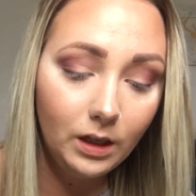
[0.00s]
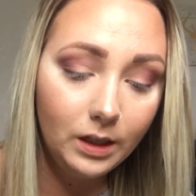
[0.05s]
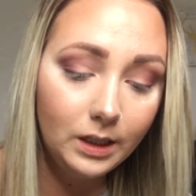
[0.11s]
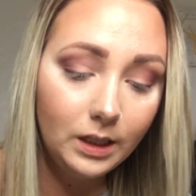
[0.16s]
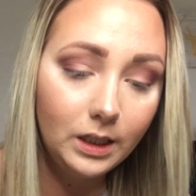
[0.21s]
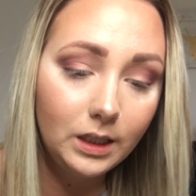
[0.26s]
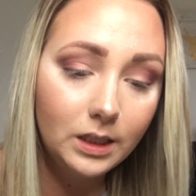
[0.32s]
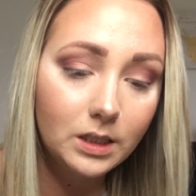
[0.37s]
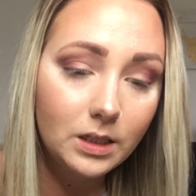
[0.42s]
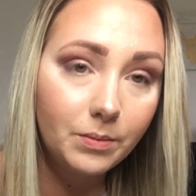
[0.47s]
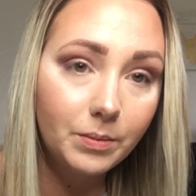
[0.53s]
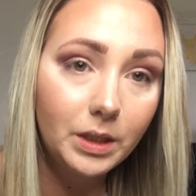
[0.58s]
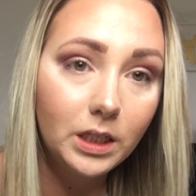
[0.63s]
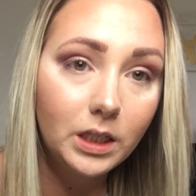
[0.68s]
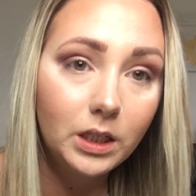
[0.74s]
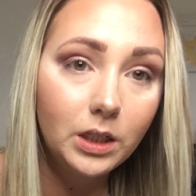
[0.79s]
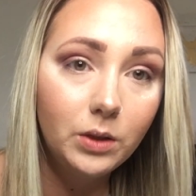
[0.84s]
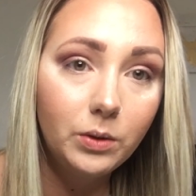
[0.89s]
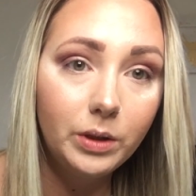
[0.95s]
is I'm
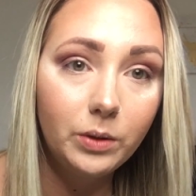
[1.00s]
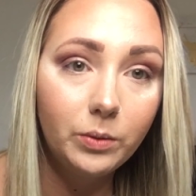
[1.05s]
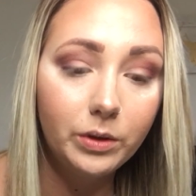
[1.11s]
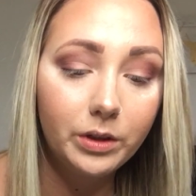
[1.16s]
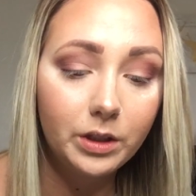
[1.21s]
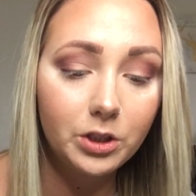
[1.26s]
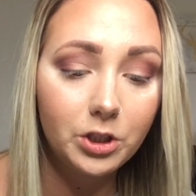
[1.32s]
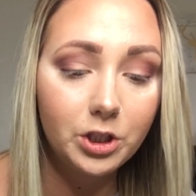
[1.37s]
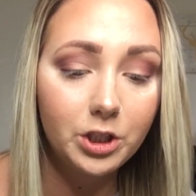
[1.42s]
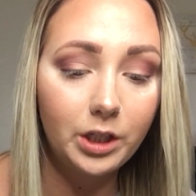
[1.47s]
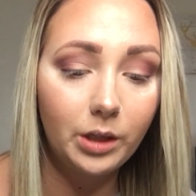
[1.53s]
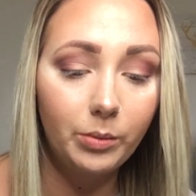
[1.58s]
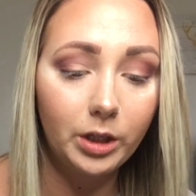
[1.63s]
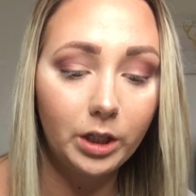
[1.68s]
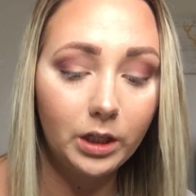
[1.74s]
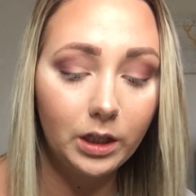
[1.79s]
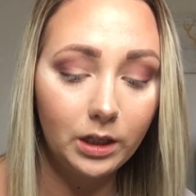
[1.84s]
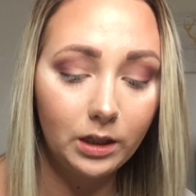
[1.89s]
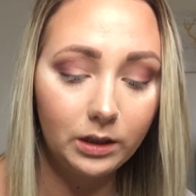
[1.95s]
going to go in with a
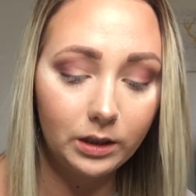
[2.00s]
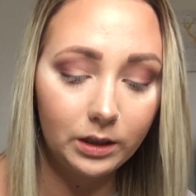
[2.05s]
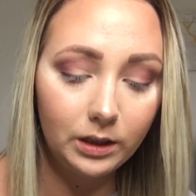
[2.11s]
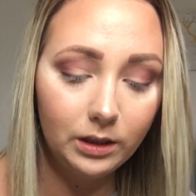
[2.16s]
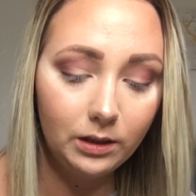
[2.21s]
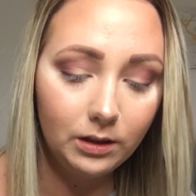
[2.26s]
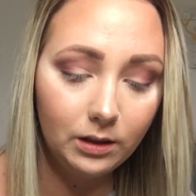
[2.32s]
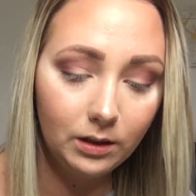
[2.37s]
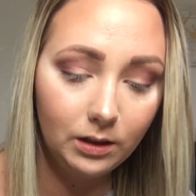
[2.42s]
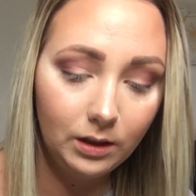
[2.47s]
shimmer color